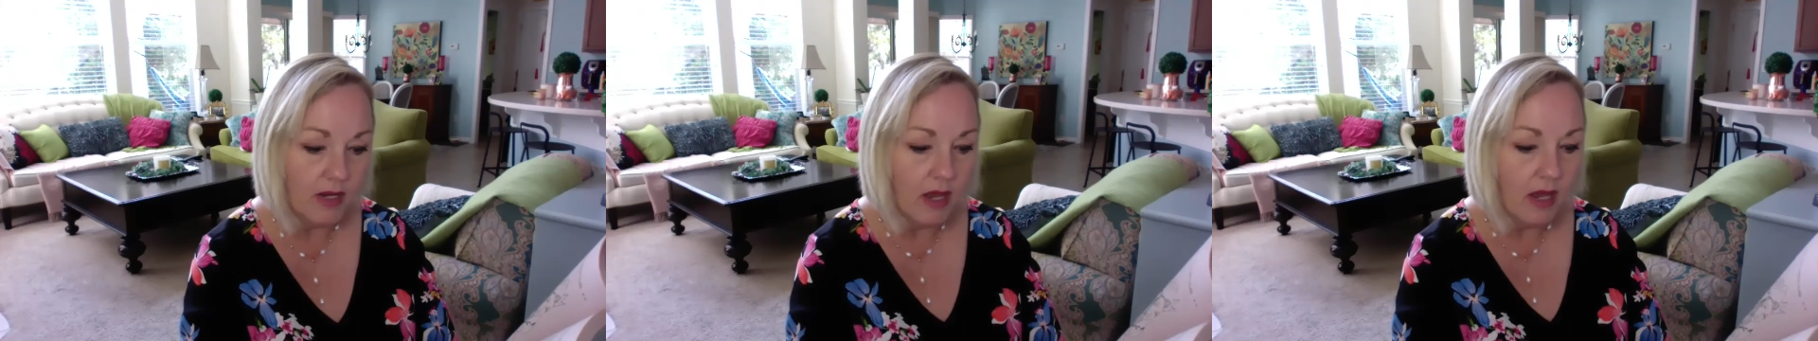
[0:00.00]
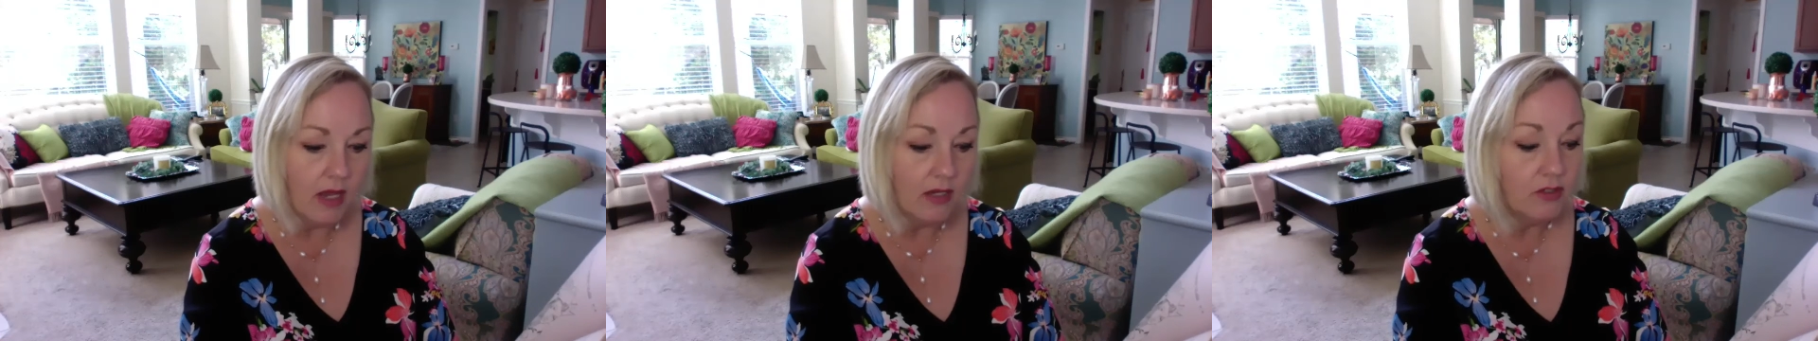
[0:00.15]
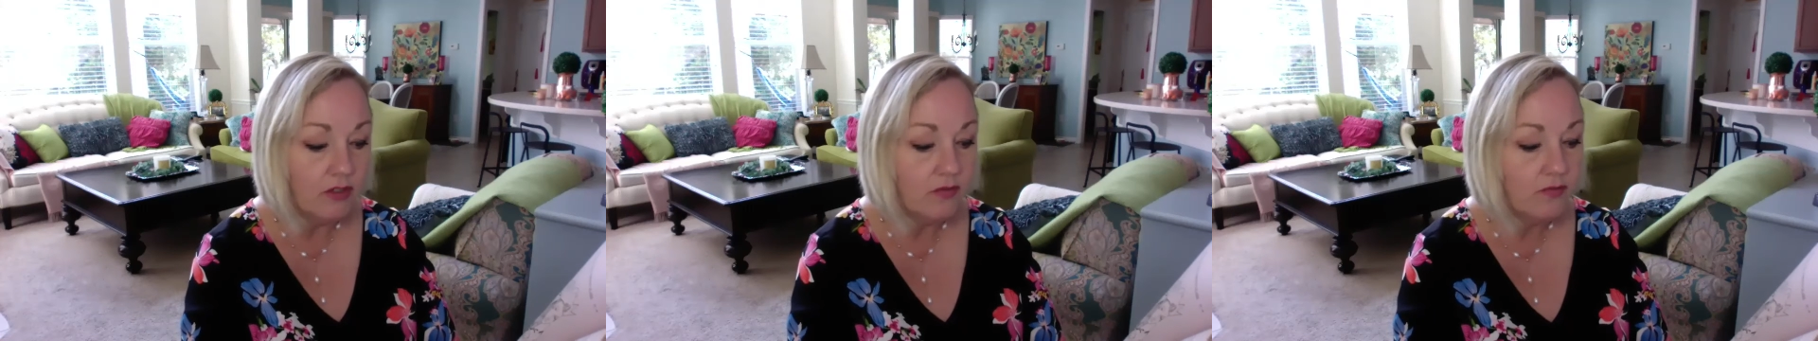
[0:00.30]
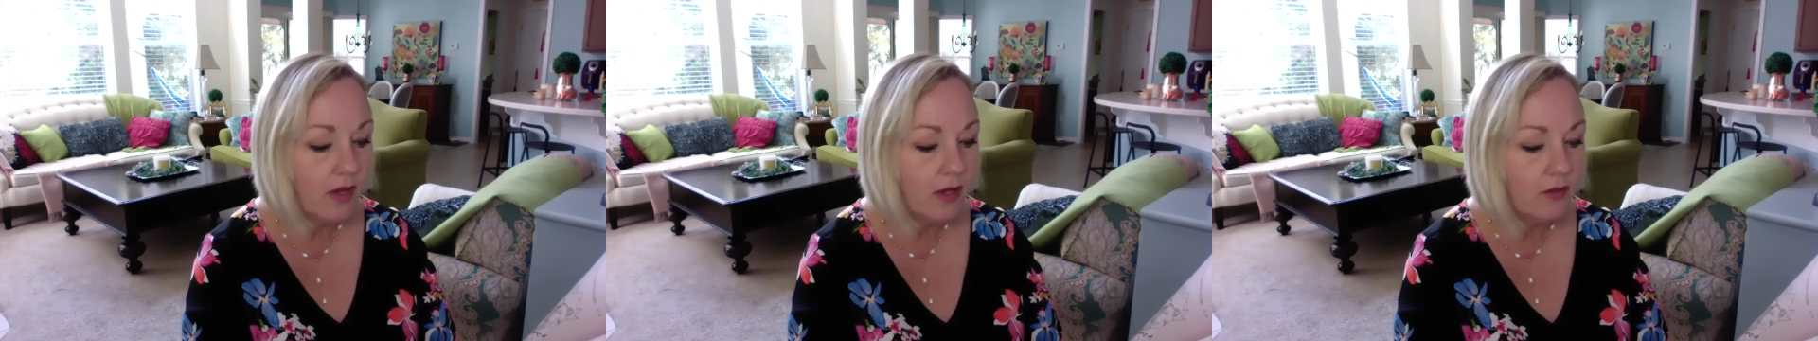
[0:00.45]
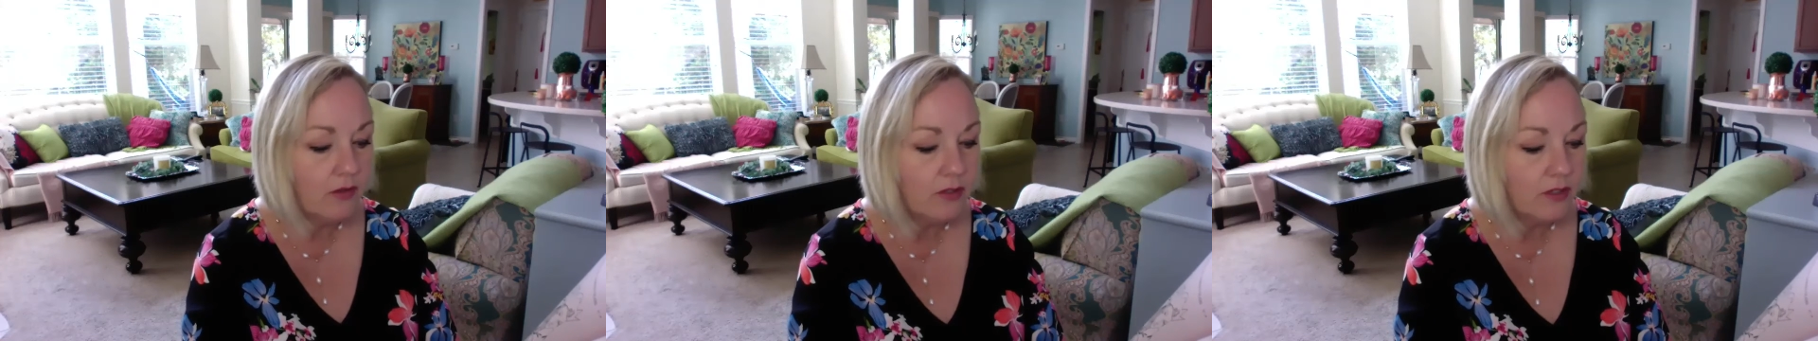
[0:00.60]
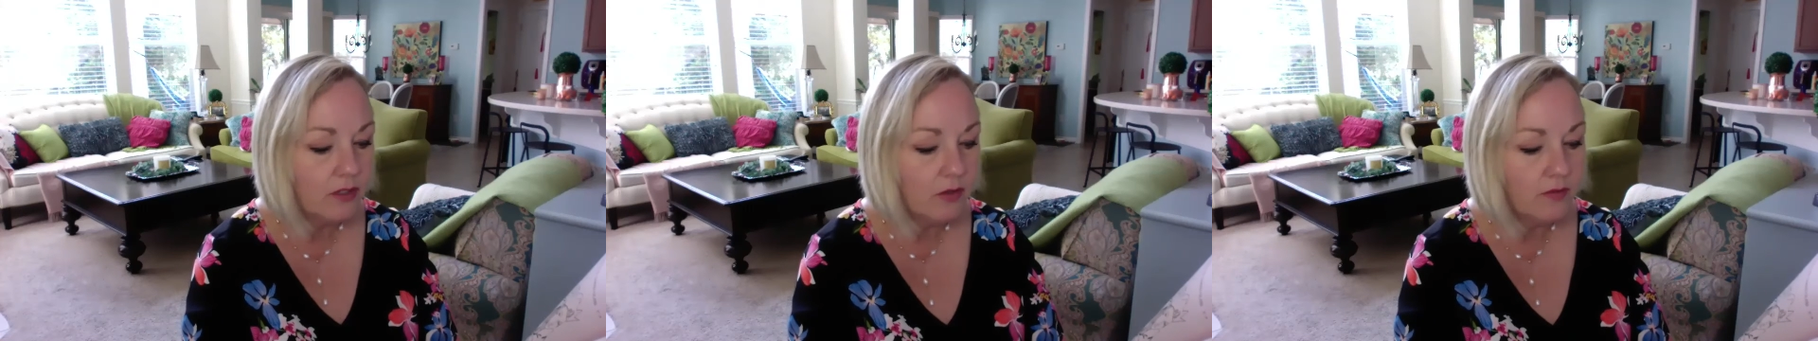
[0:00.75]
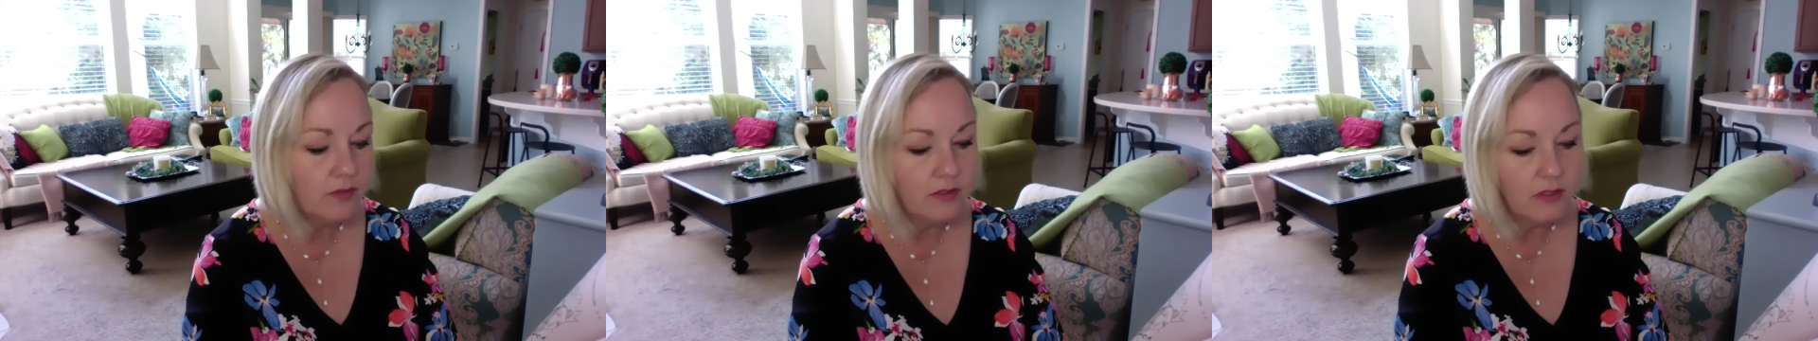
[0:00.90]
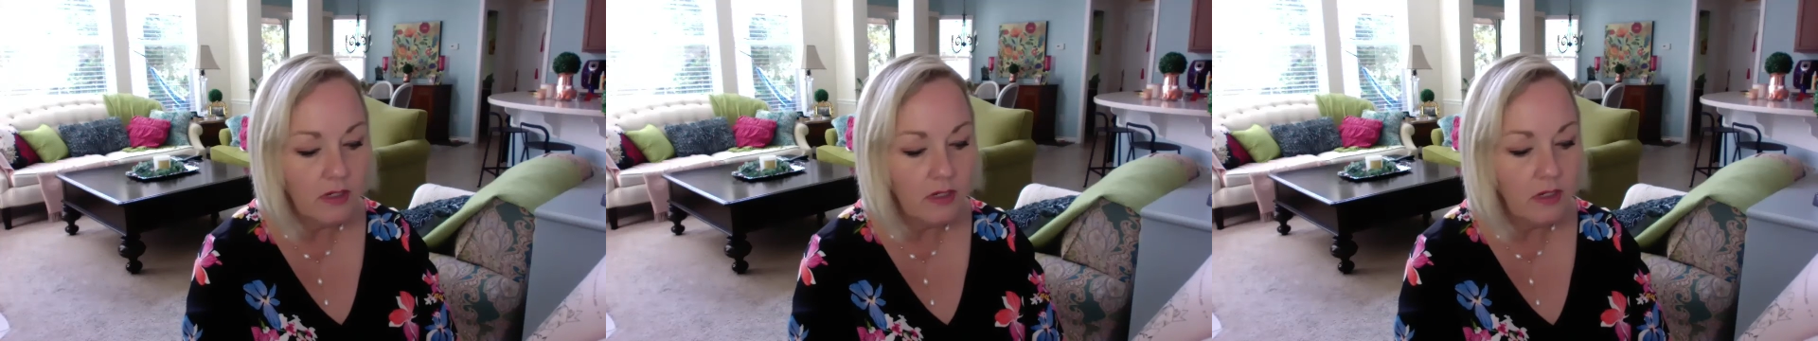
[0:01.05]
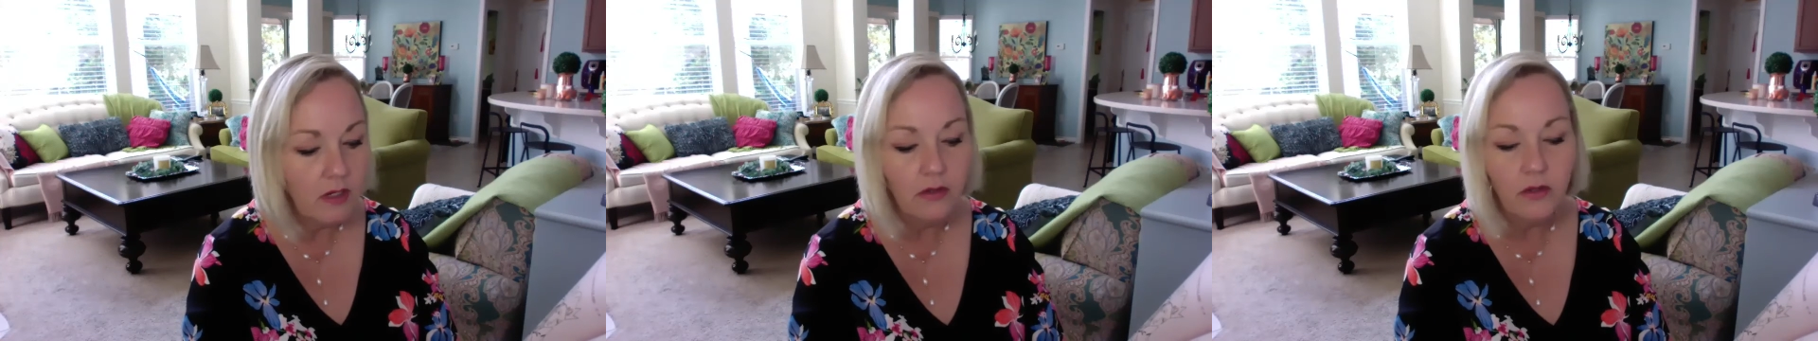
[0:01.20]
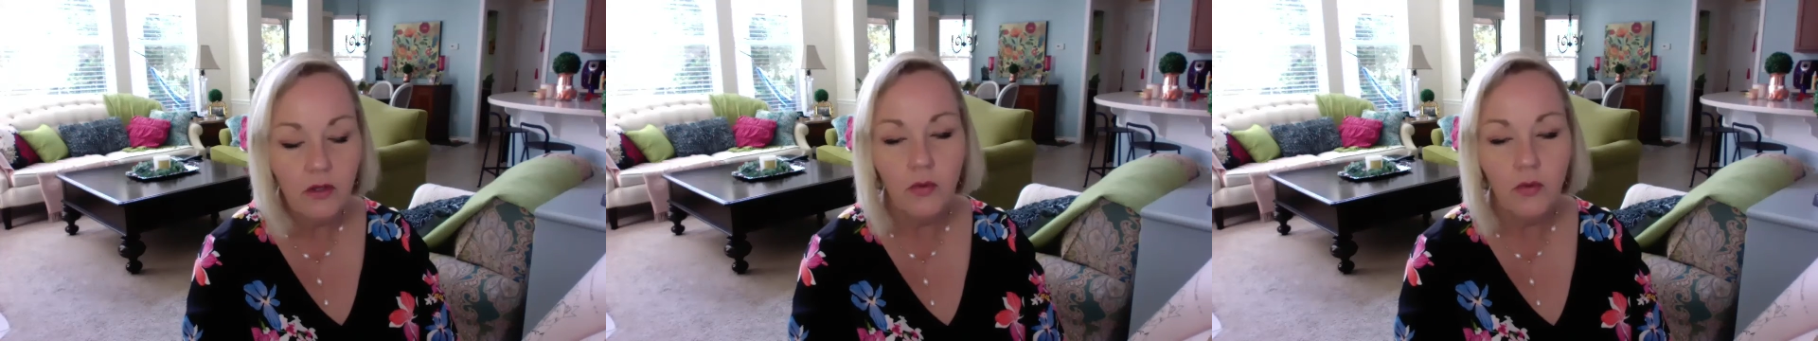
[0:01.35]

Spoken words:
and she found herself sitting on the